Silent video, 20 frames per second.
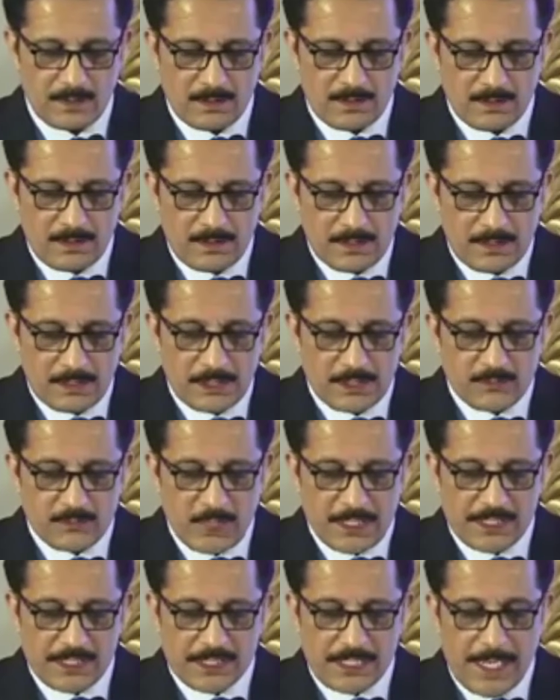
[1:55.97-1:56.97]
It was
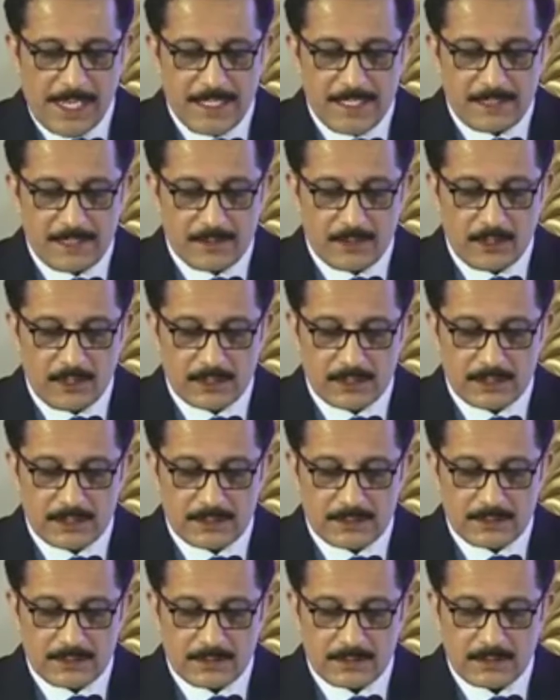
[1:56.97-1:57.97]
signed on
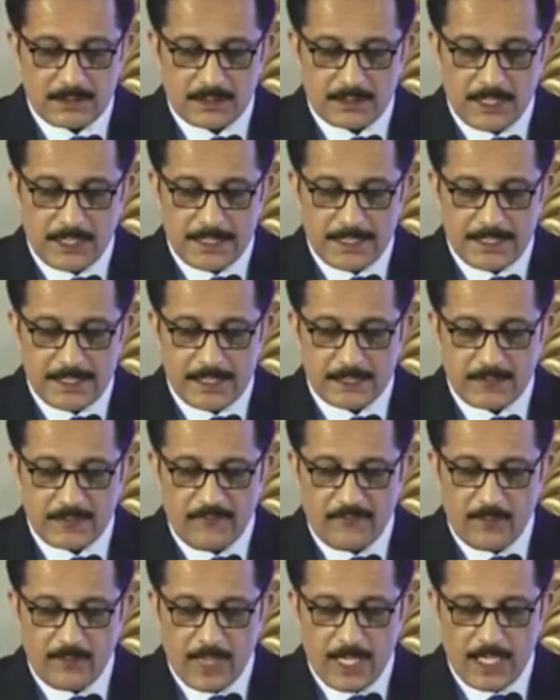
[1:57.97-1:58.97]
30th of
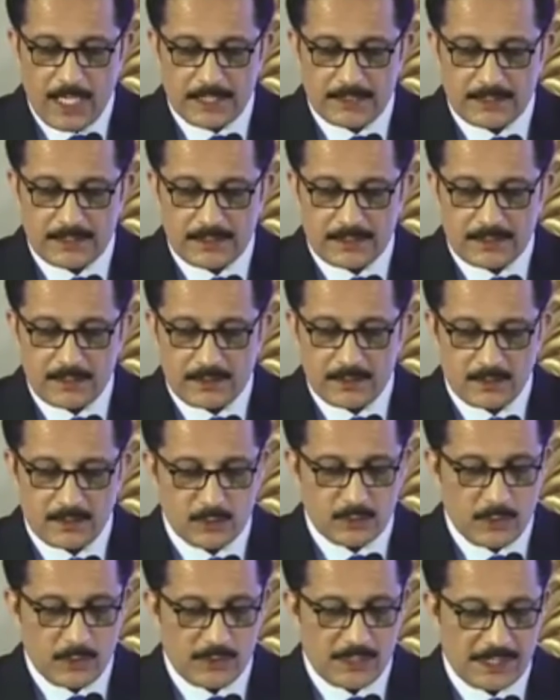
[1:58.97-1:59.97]
March
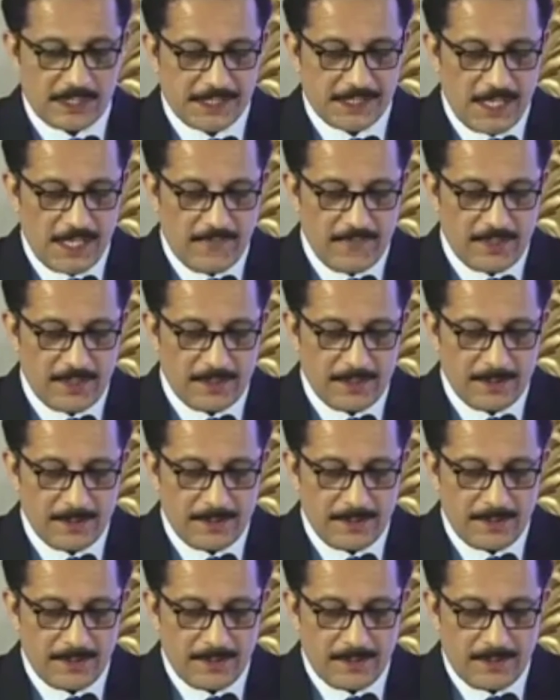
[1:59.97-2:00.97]
2007,
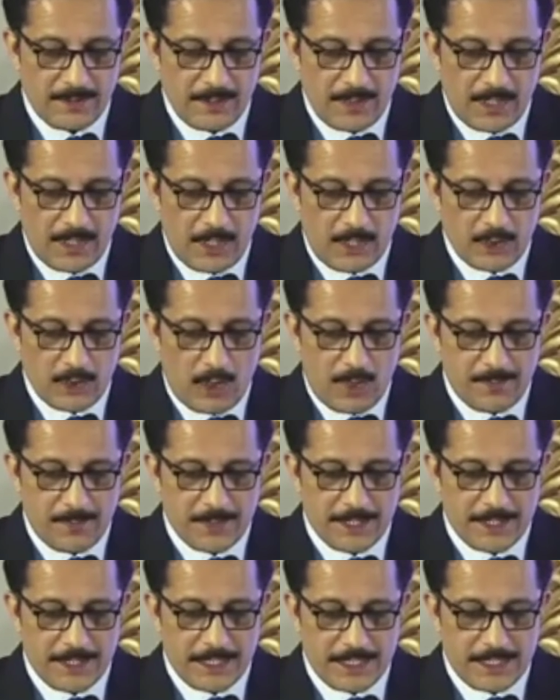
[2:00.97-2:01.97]

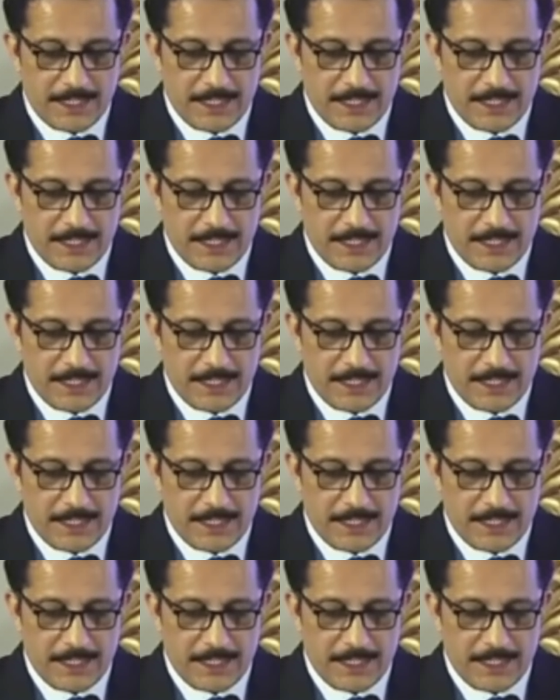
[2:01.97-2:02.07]
adopted in year